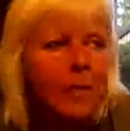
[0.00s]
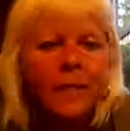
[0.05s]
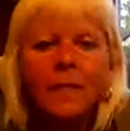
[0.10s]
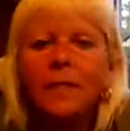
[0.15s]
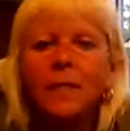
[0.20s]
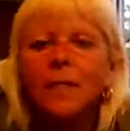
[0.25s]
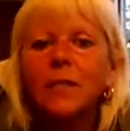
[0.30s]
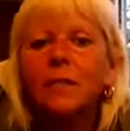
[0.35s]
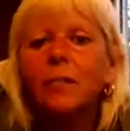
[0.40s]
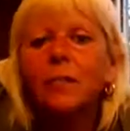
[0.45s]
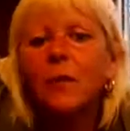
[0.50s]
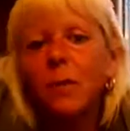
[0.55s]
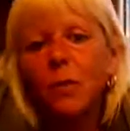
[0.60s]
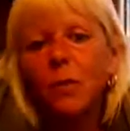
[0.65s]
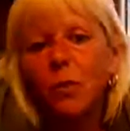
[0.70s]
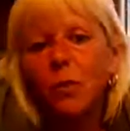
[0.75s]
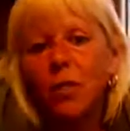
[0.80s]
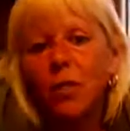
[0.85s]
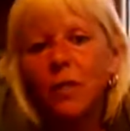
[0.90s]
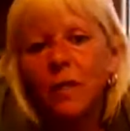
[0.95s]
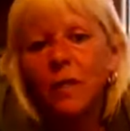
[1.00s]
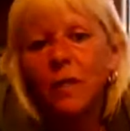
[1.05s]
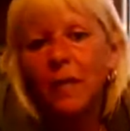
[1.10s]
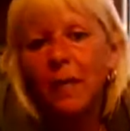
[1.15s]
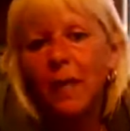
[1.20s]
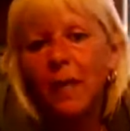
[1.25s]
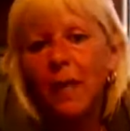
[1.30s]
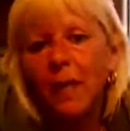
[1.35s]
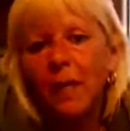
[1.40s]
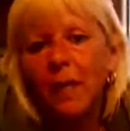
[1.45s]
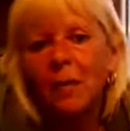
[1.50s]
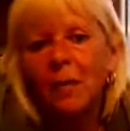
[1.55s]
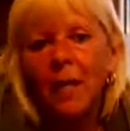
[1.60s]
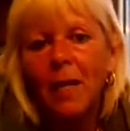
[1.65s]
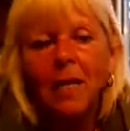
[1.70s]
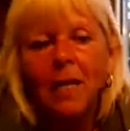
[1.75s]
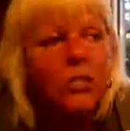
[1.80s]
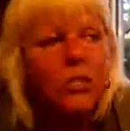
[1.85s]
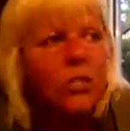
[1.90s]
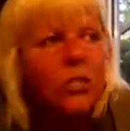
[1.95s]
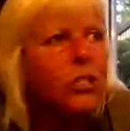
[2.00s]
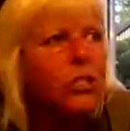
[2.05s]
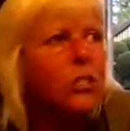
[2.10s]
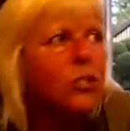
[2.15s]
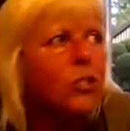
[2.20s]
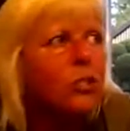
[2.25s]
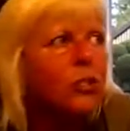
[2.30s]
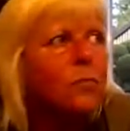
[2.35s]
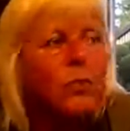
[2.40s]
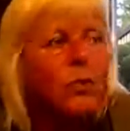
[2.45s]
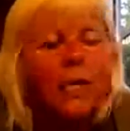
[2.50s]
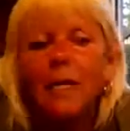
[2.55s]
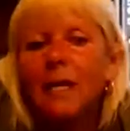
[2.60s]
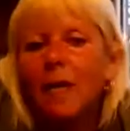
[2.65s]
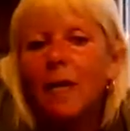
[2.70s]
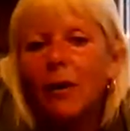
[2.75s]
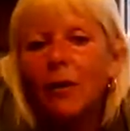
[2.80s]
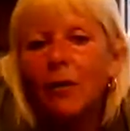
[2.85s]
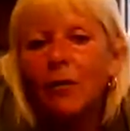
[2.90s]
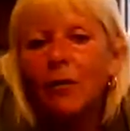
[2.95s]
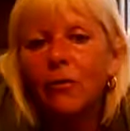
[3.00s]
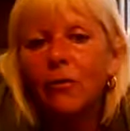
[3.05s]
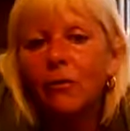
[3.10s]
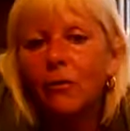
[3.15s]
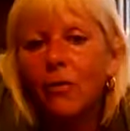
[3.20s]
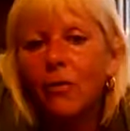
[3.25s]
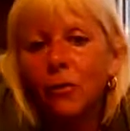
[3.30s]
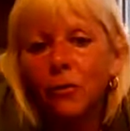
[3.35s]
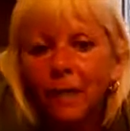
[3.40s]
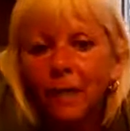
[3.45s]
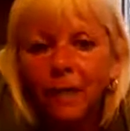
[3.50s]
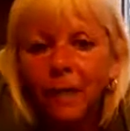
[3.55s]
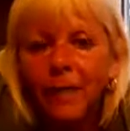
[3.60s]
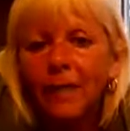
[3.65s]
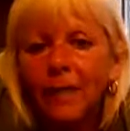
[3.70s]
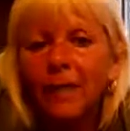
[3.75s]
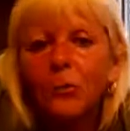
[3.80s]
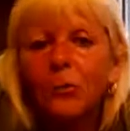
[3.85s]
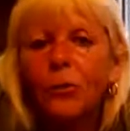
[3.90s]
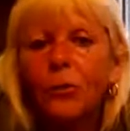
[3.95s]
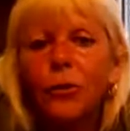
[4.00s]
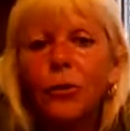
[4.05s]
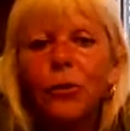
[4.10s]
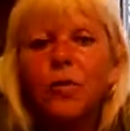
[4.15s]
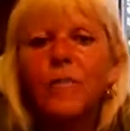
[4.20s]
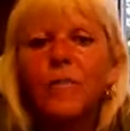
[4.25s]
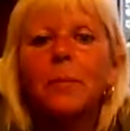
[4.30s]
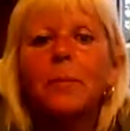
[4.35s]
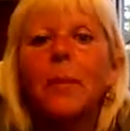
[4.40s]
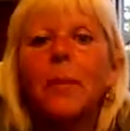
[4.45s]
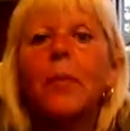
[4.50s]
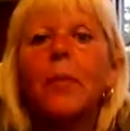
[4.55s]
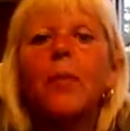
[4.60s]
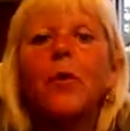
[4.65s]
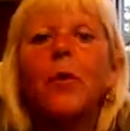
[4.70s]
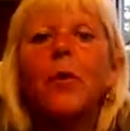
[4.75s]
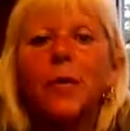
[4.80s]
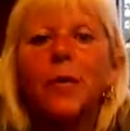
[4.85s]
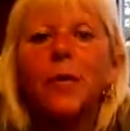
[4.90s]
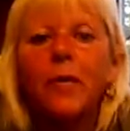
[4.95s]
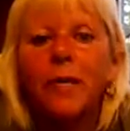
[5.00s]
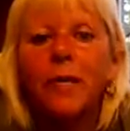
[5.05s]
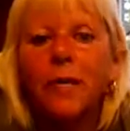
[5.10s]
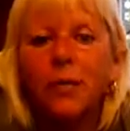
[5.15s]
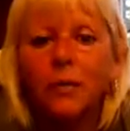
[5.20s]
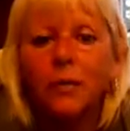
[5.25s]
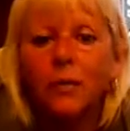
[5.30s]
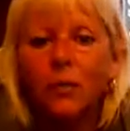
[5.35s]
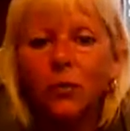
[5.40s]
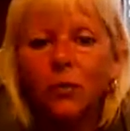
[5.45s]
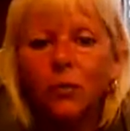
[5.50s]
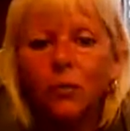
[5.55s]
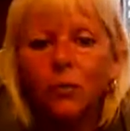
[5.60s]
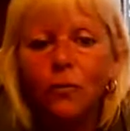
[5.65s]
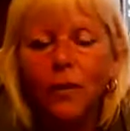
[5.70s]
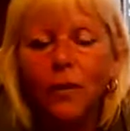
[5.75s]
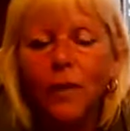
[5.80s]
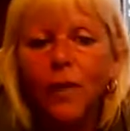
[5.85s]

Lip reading: They're still very much in the limelight. She's just bringing out her own little Pudsey memorabilia and stuff.